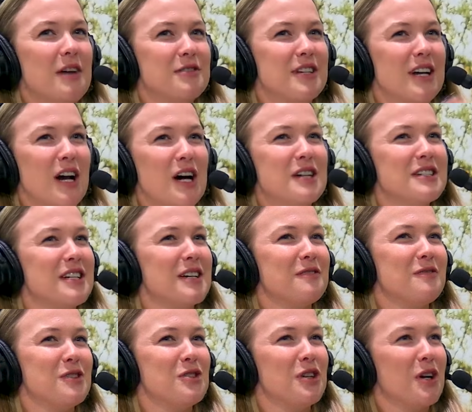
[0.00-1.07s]
like a hunting and
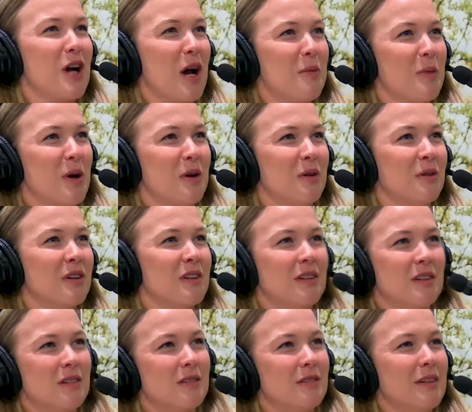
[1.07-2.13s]
fishing combo
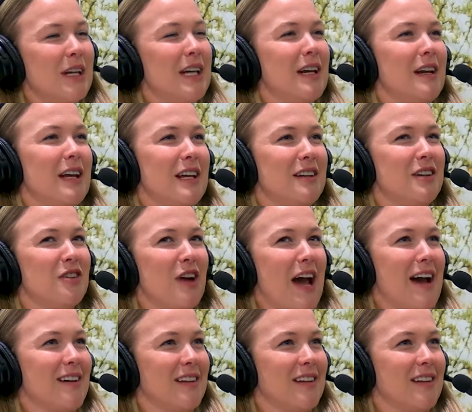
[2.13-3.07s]
in your ag